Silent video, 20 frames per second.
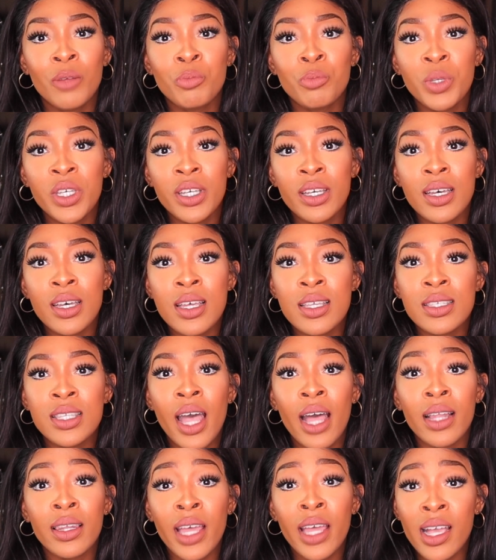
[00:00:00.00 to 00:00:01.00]
Because
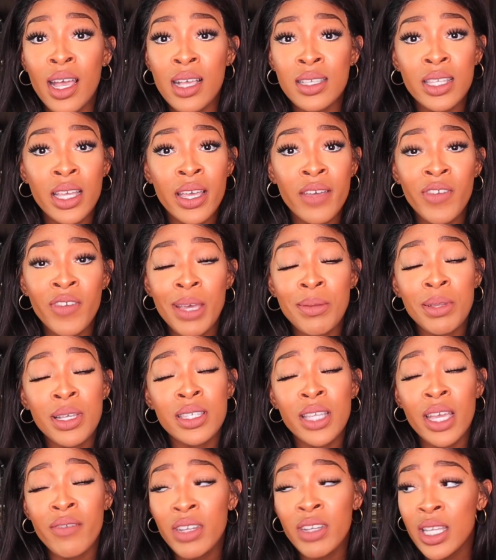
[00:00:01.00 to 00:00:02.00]
like I said, family
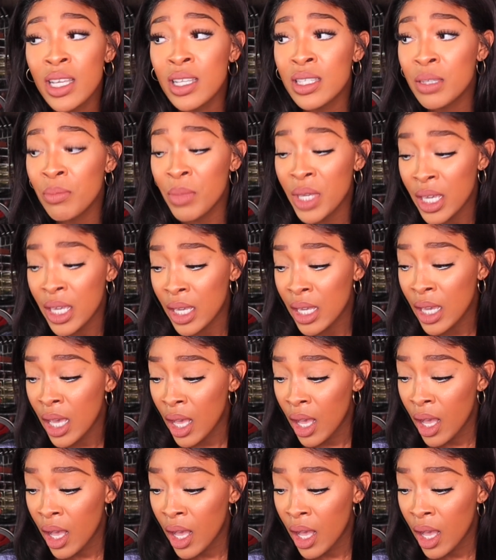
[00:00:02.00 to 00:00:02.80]
is everything to me.